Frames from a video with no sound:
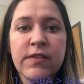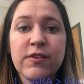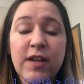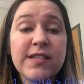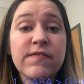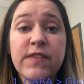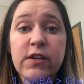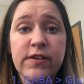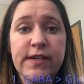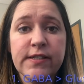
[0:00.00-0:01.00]
There are lots of
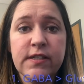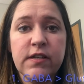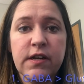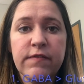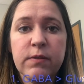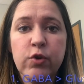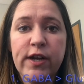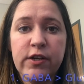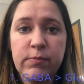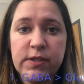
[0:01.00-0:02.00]
theories, and none of them are
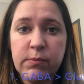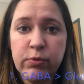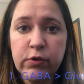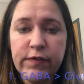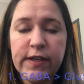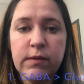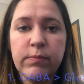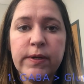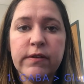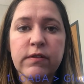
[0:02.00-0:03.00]
100% proven,
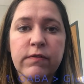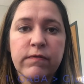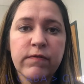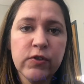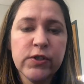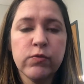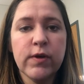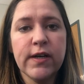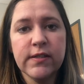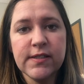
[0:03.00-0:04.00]
but the first
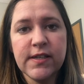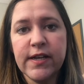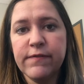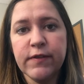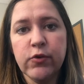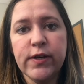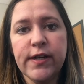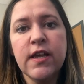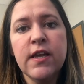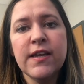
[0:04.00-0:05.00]
one that's kind of
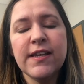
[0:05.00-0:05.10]
floated,